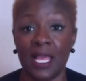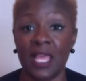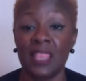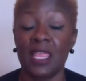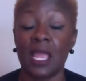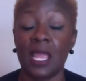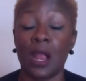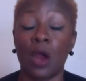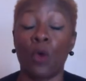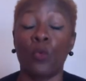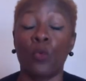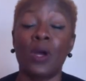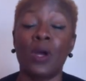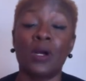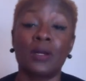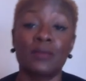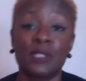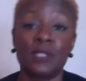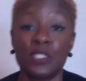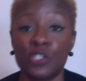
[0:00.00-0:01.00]
They are
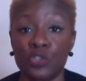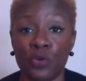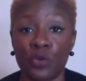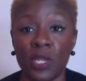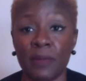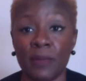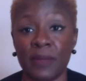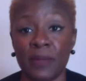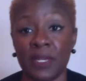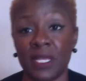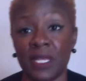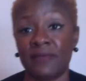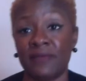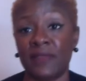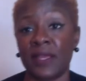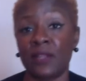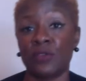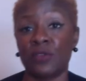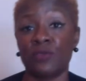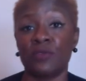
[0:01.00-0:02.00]
welcome to join you, but if
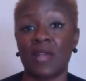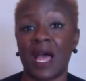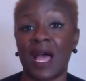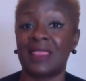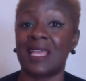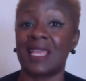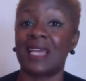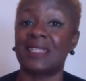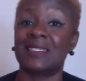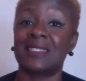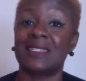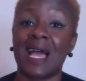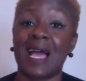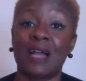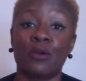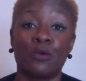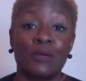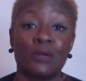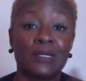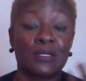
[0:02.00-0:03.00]
they do not, that is
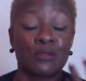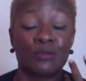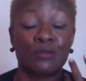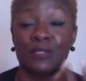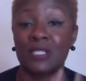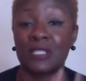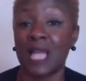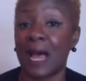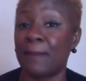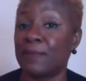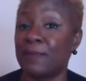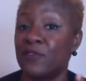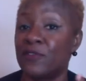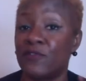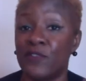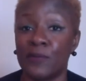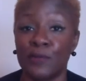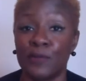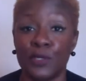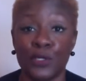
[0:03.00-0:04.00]
not going to stop you
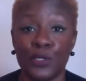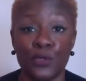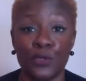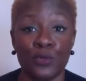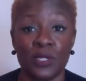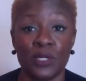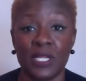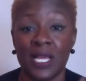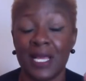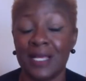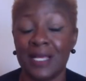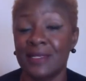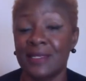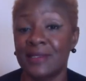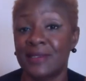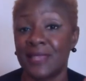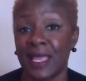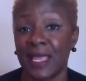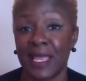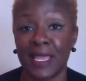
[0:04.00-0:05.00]
from doing
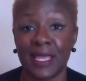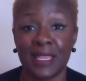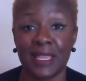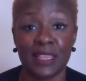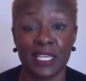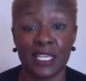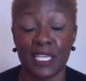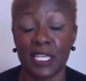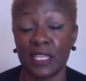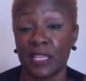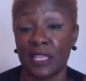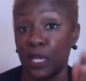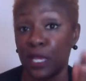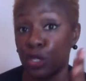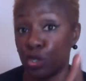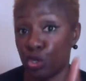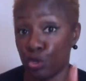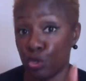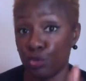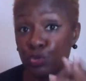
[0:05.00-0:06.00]
said thing
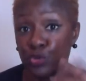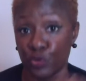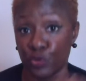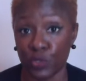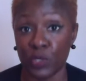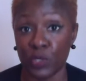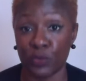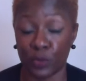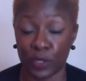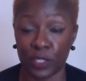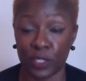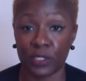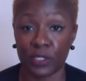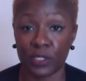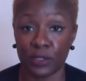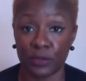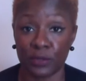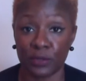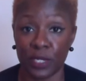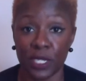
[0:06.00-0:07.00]
that you truly want to
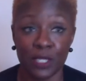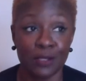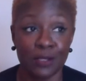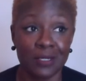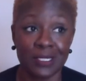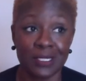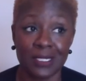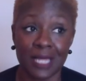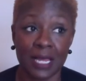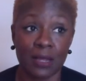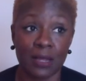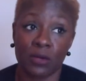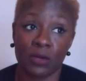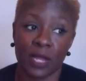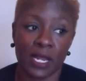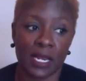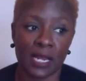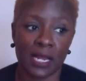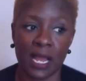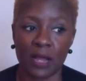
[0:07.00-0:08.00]
do. You're just like,
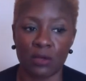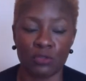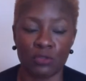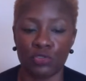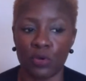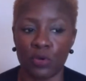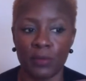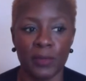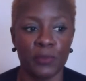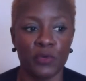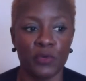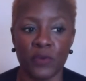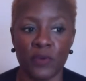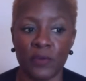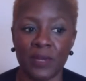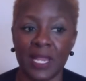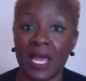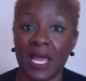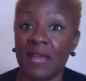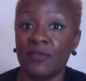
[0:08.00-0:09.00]
okay, they're not going to join me, move
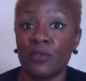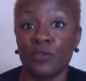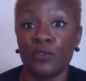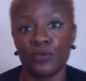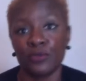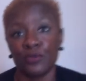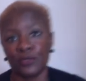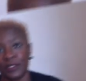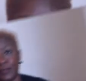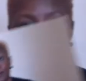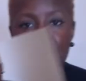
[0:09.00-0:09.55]
on with life, you do it.